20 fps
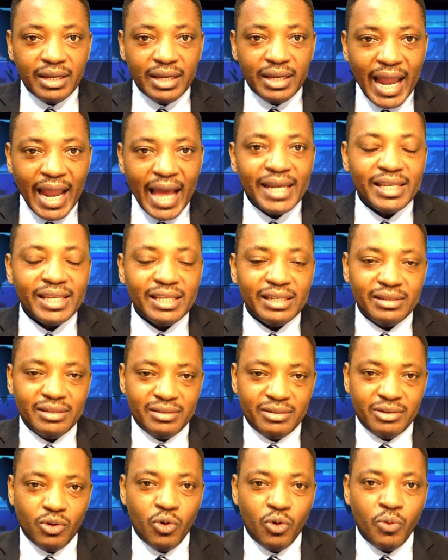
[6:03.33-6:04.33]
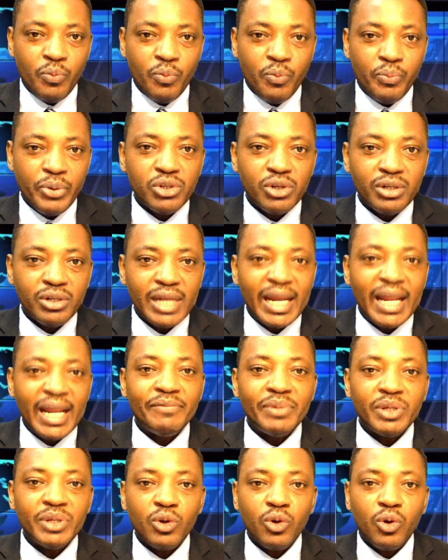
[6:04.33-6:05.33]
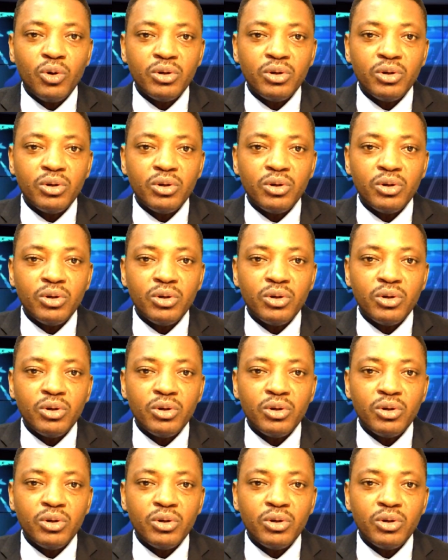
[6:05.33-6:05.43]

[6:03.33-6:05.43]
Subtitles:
landing operation that have been